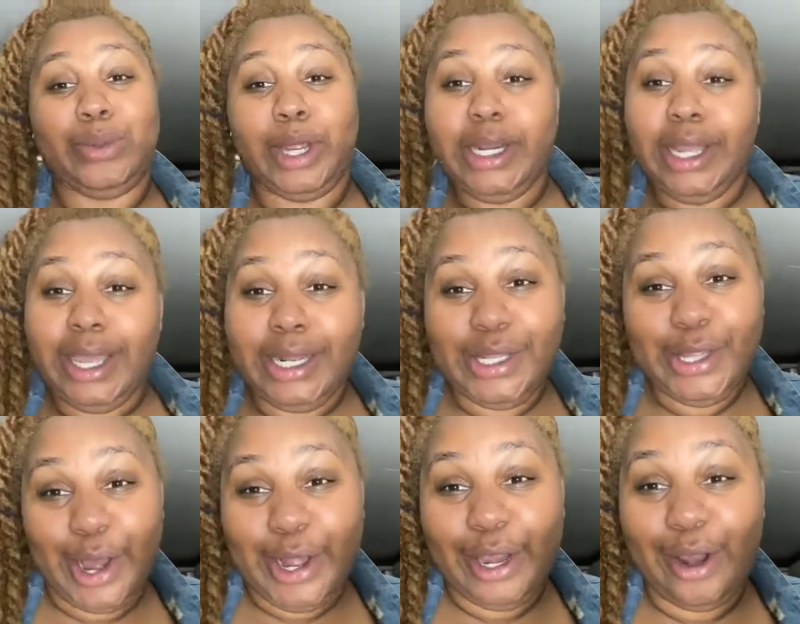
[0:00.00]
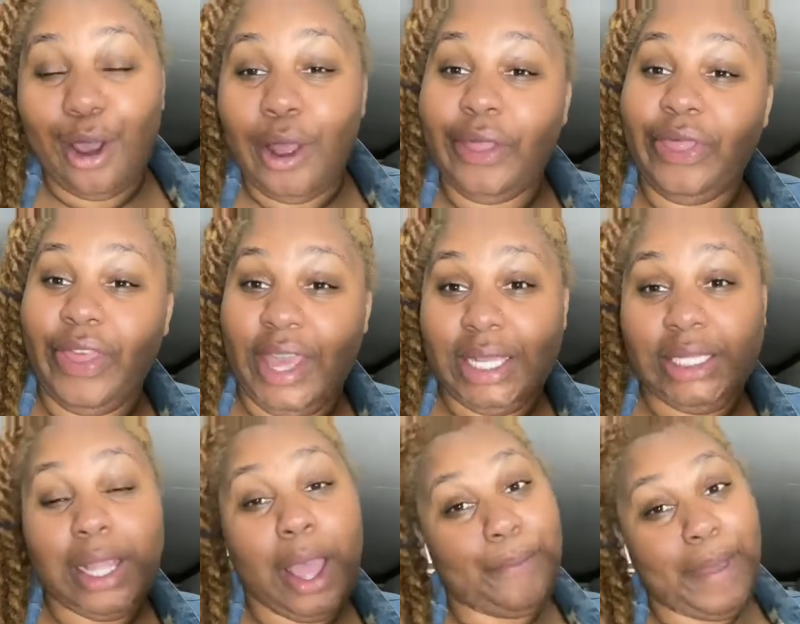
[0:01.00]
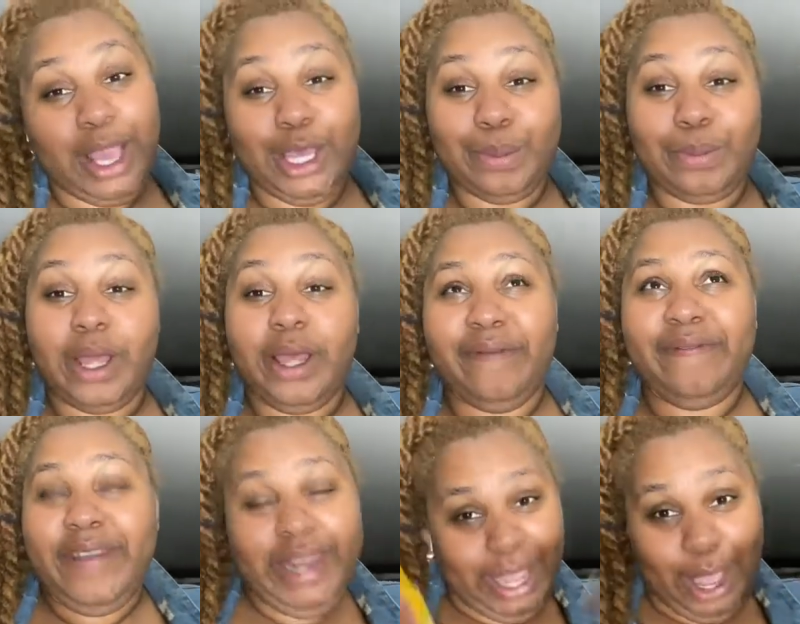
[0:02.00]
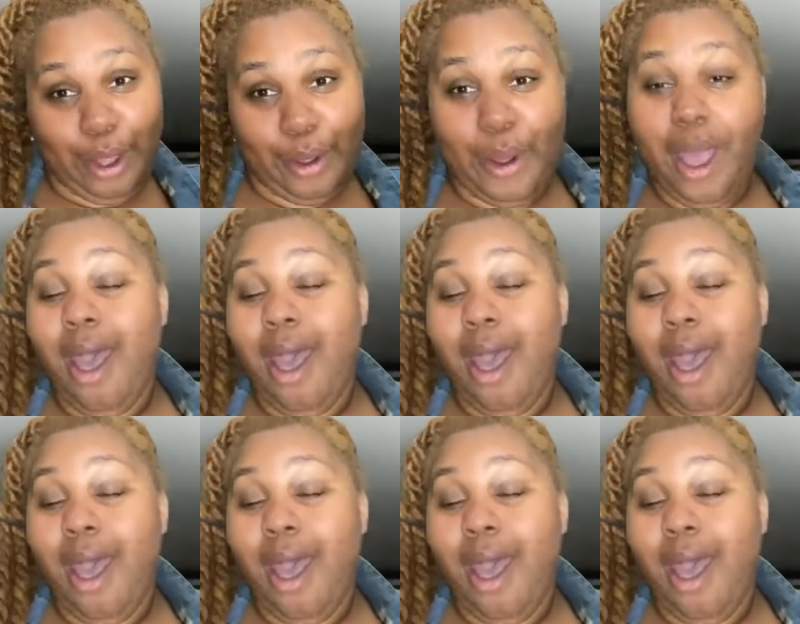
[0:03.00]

gonna get started on this makeup video.